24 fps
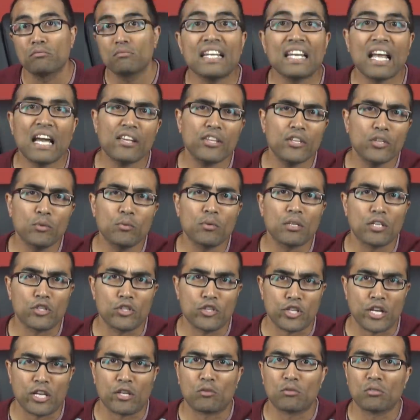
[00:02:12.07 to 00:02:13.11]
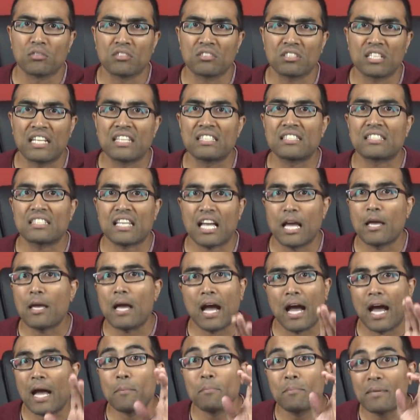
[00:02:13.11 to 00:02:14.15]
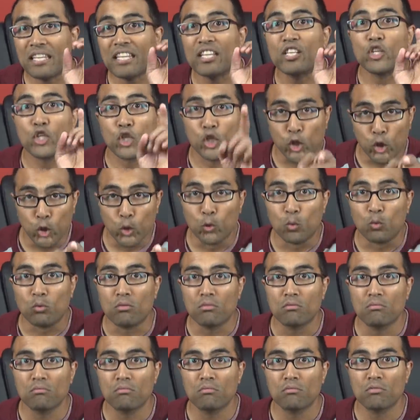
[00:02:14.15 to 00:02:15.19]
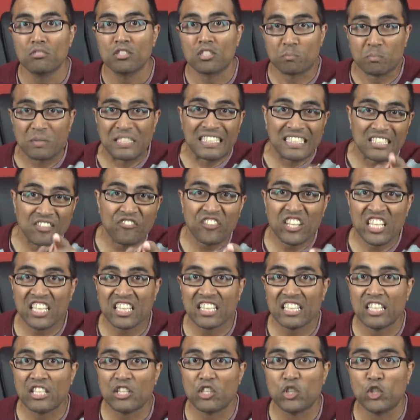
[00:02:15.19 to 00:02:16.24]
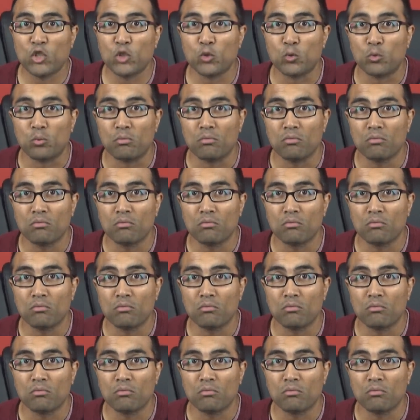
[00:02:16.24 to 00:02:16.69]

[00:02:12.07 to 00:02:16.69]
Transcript: Not you in a general sense, I mean you. Specifically you.